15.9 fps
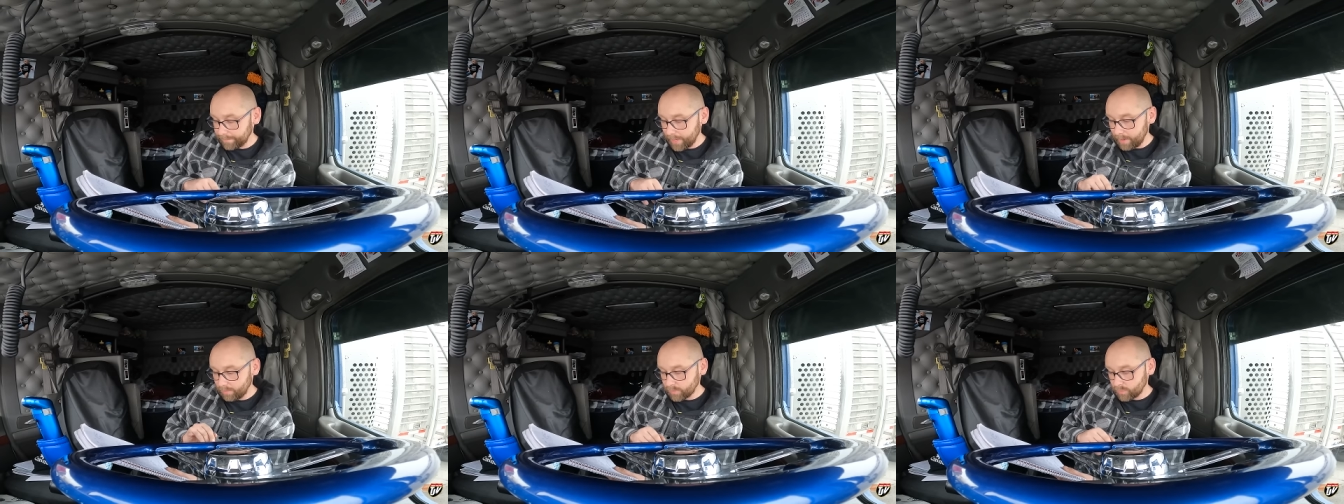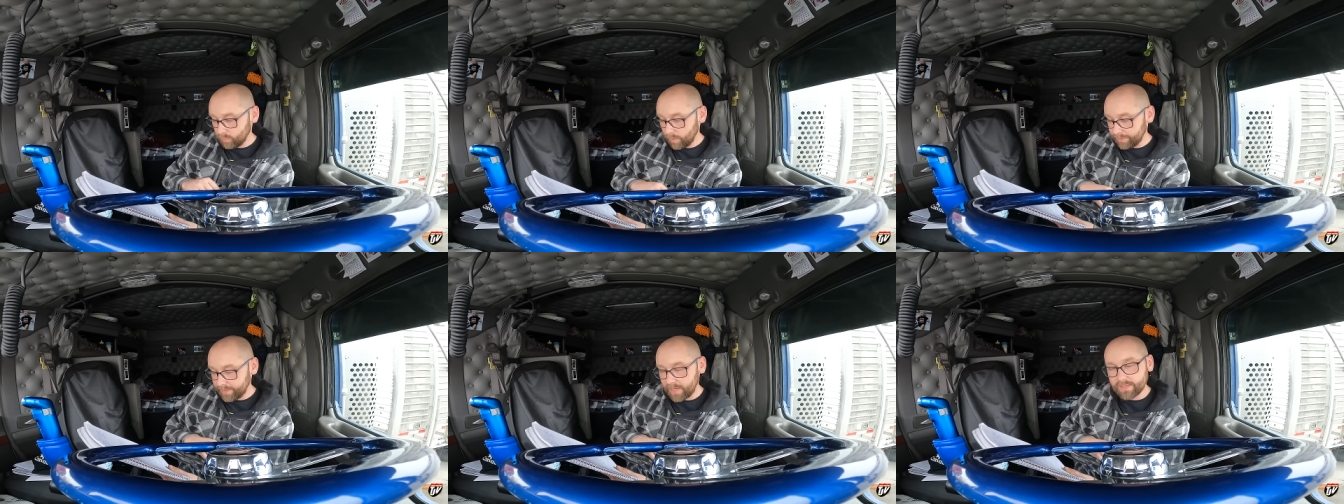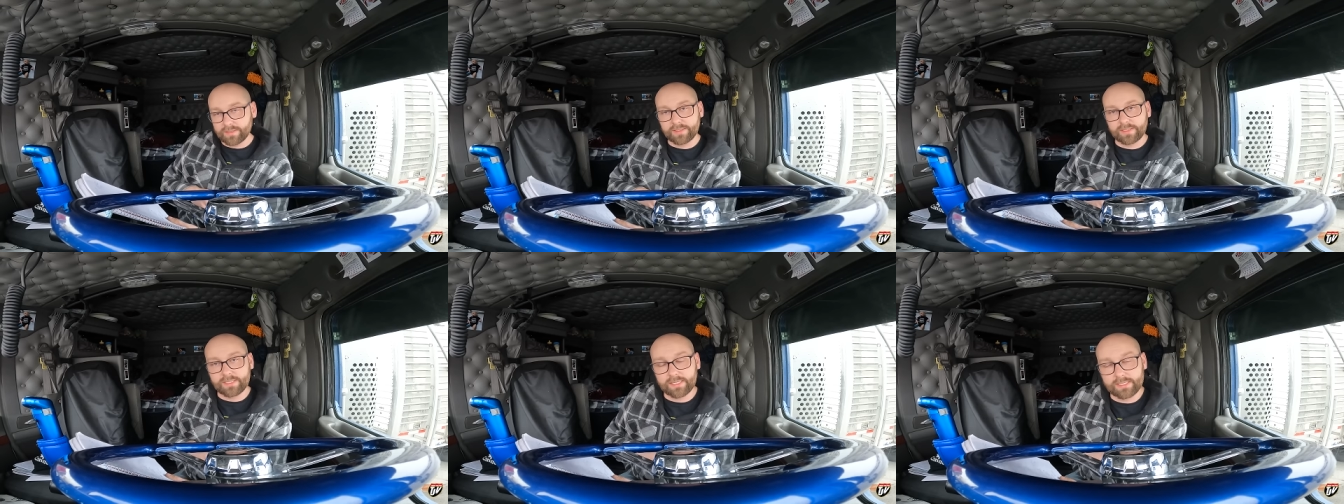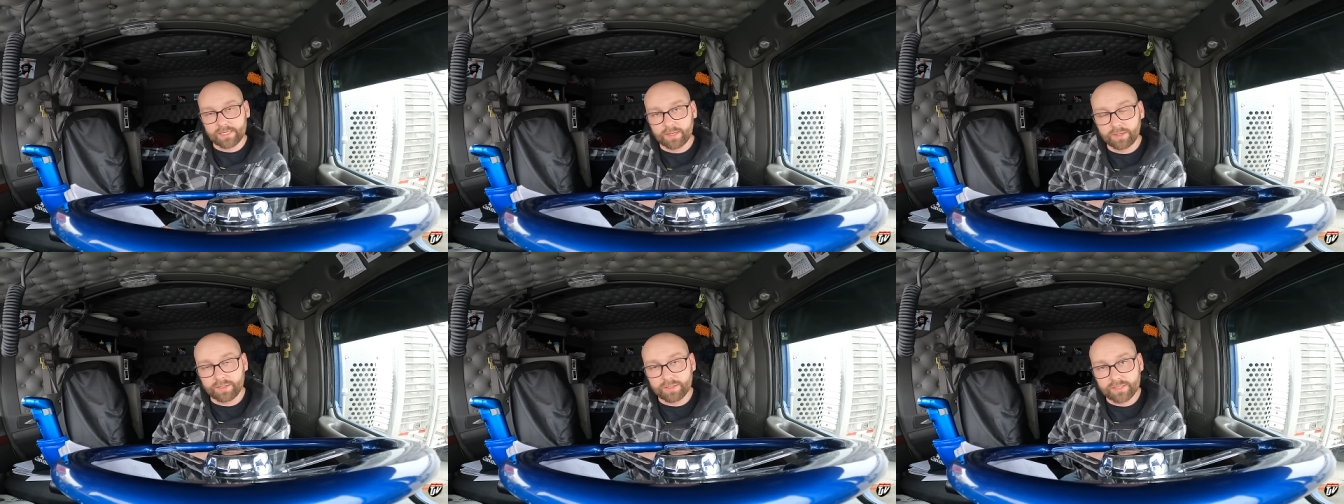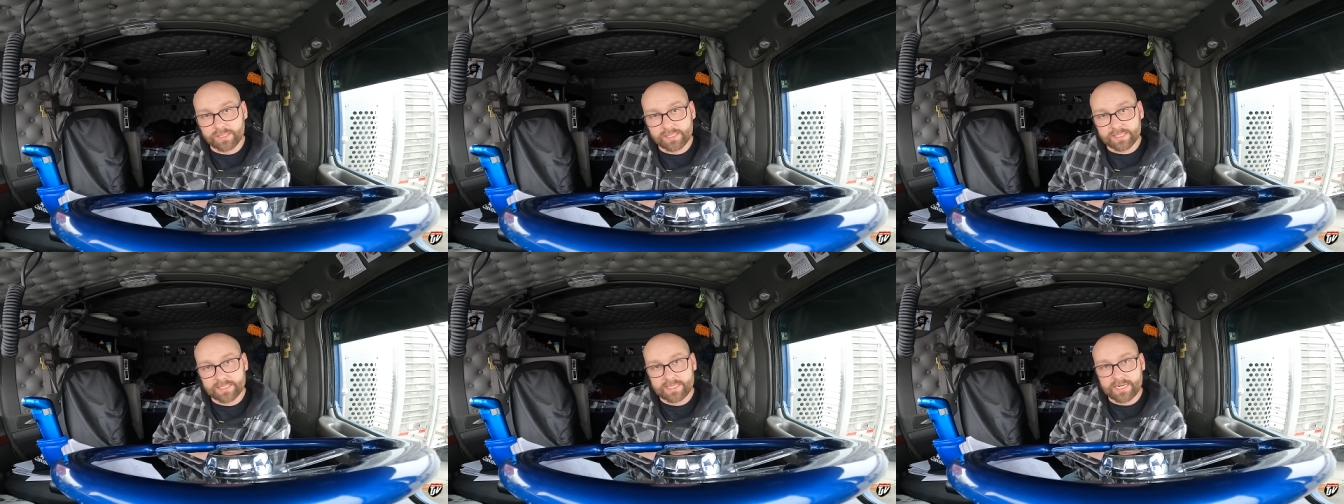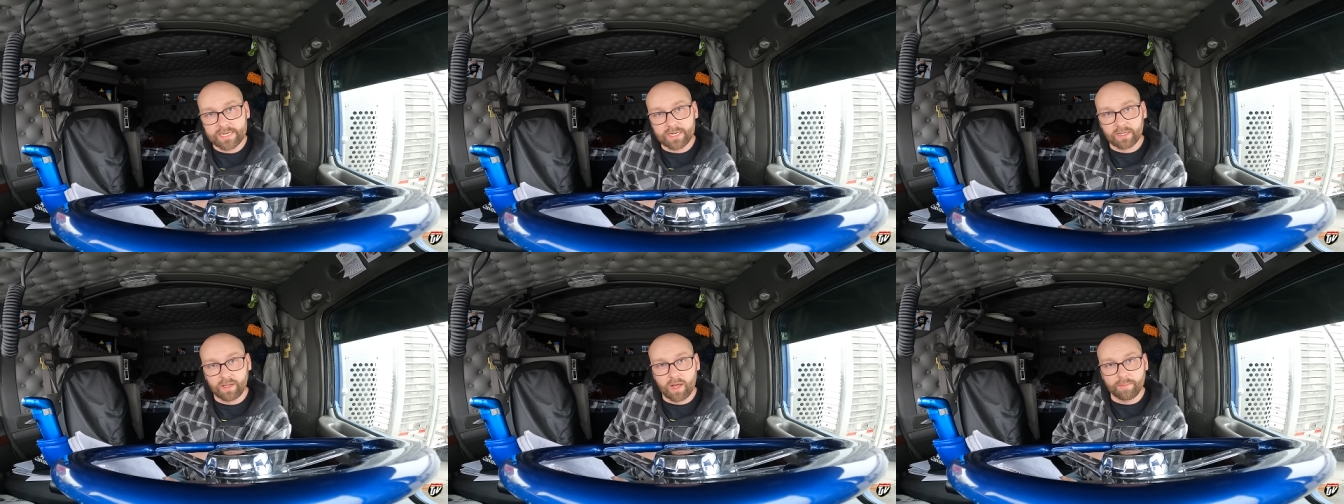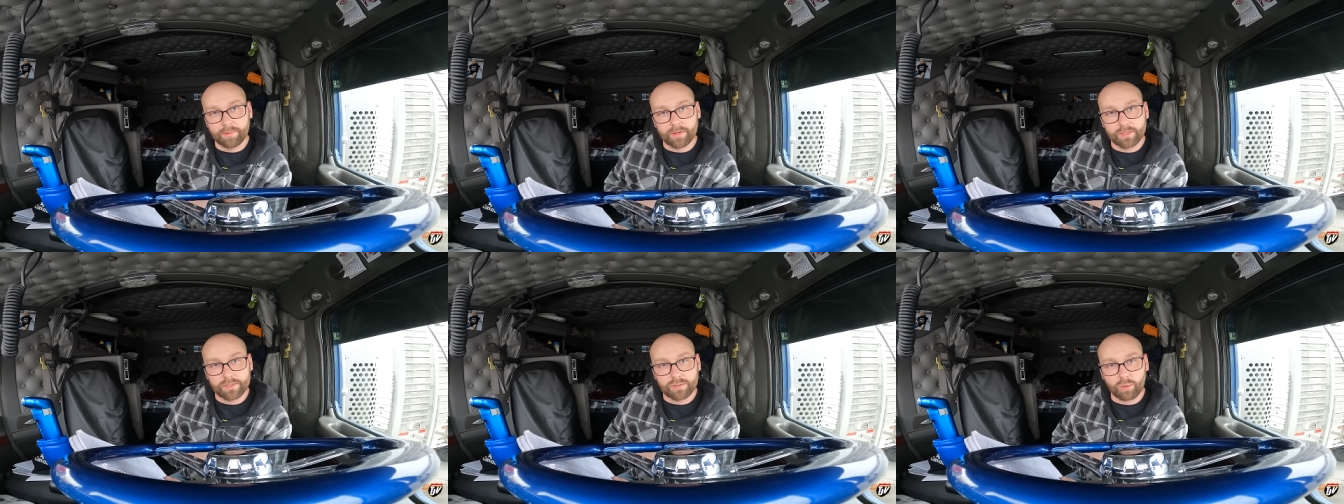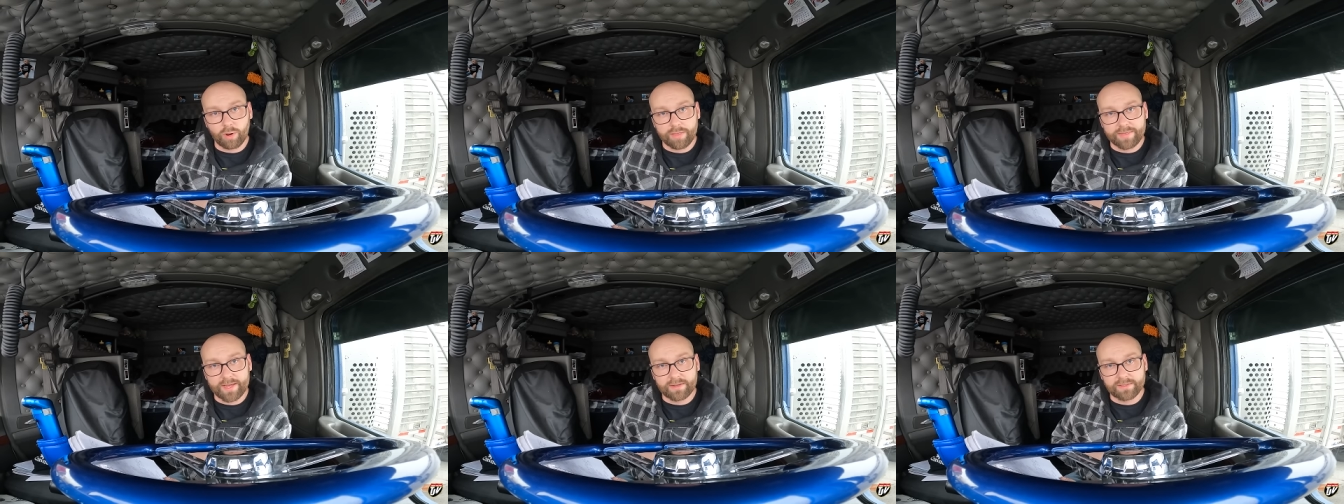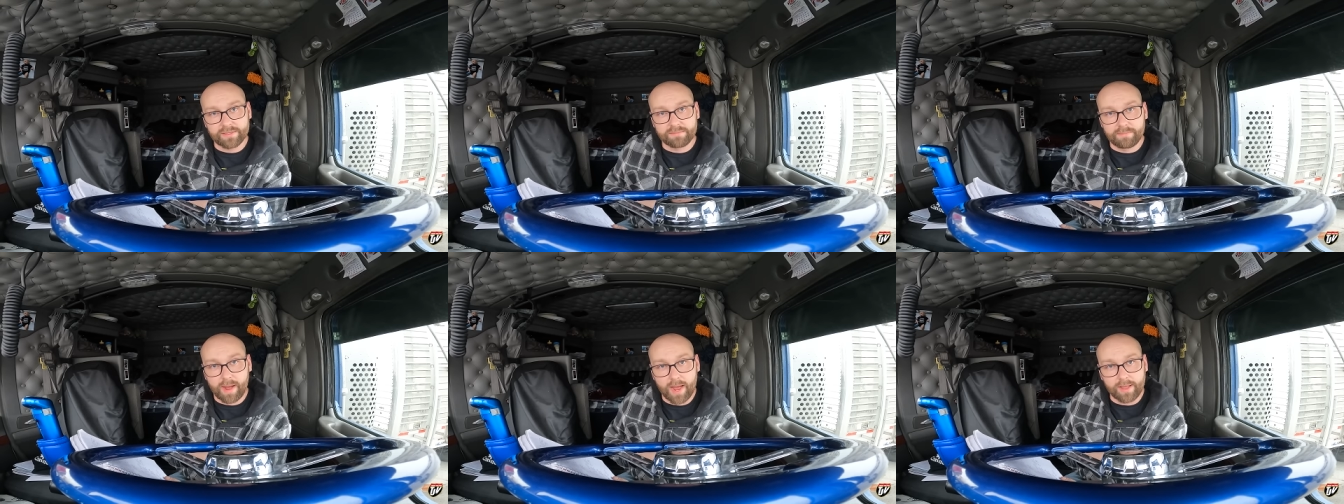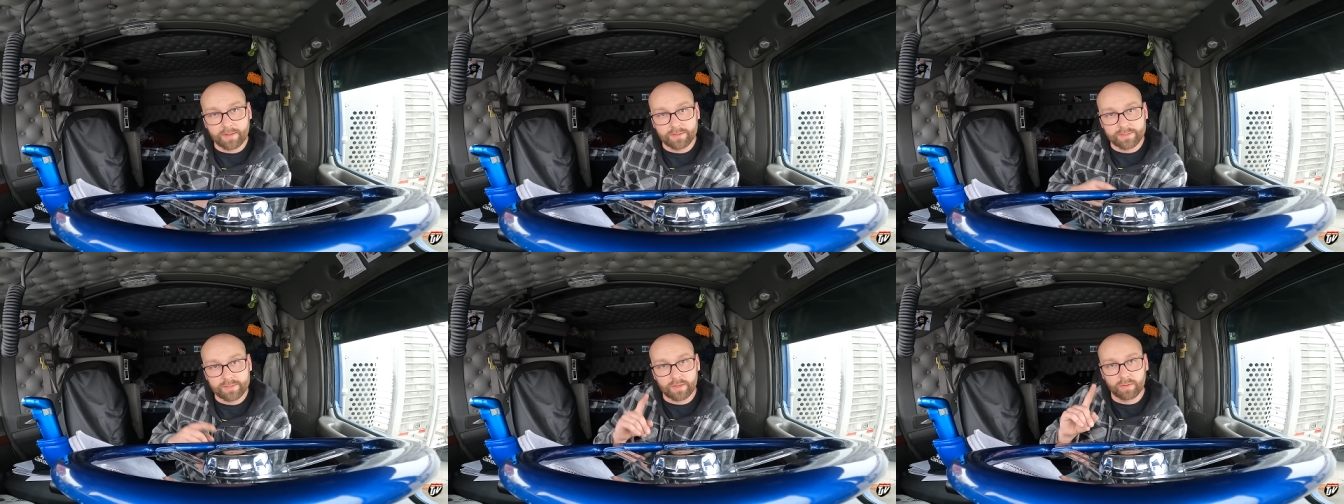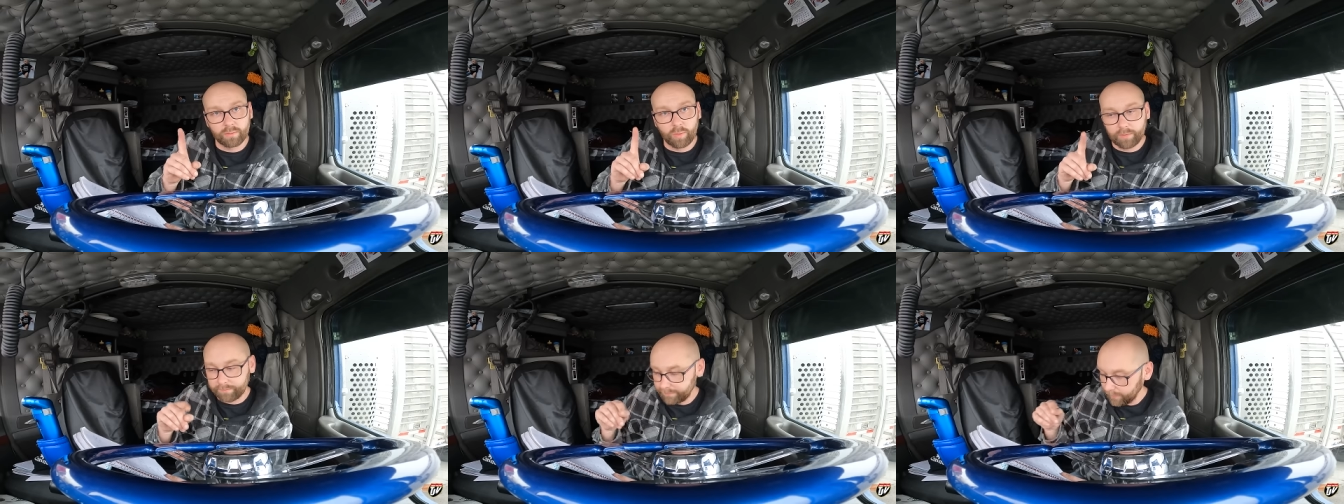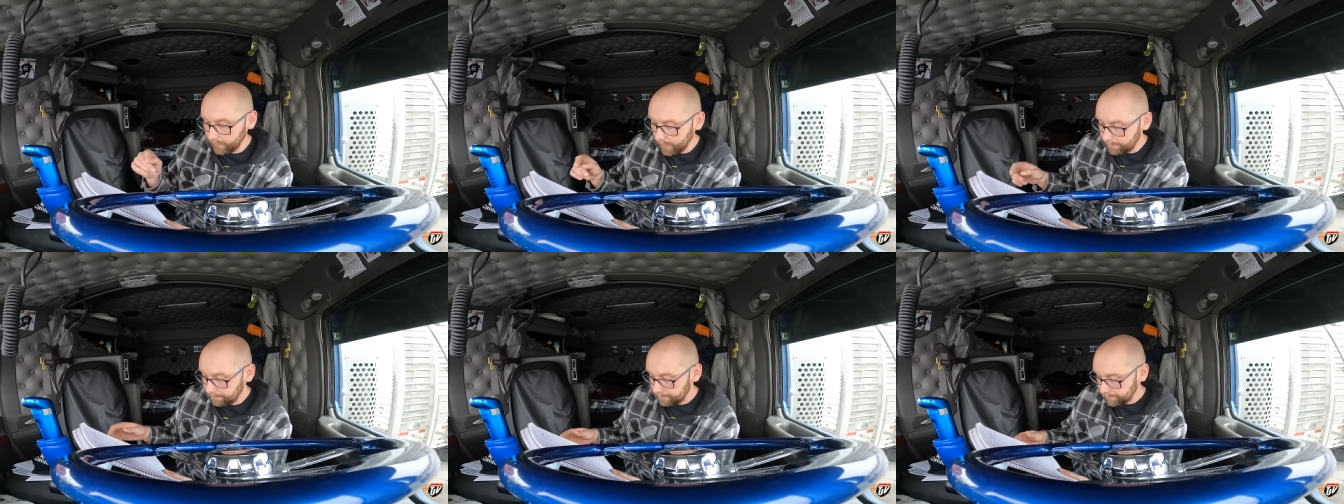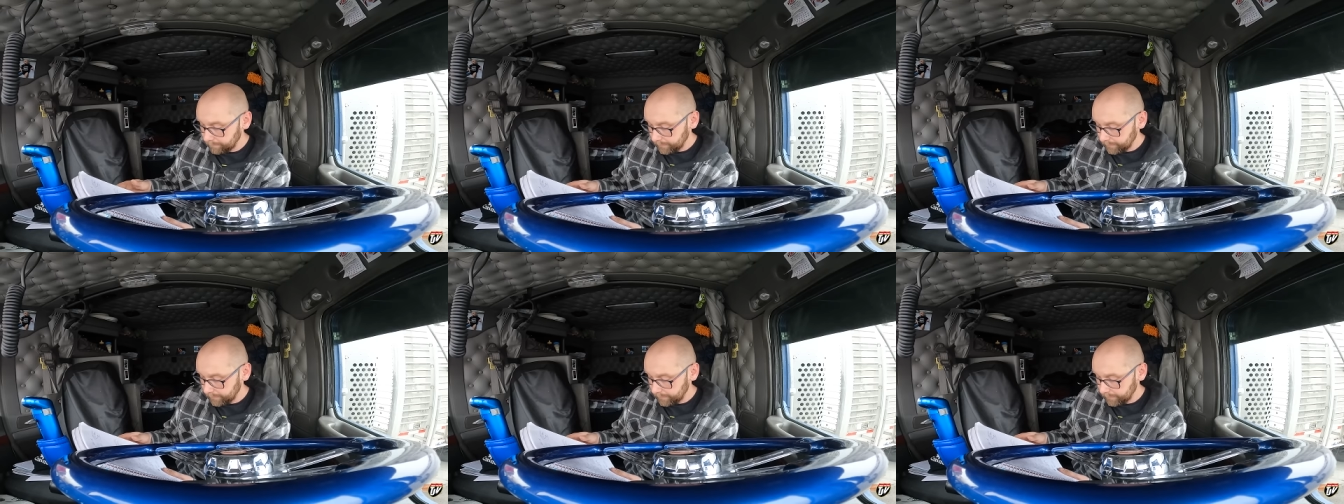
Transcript: That was one thousand six hundred sixteen kilometers or one thousand miles on one fill-up.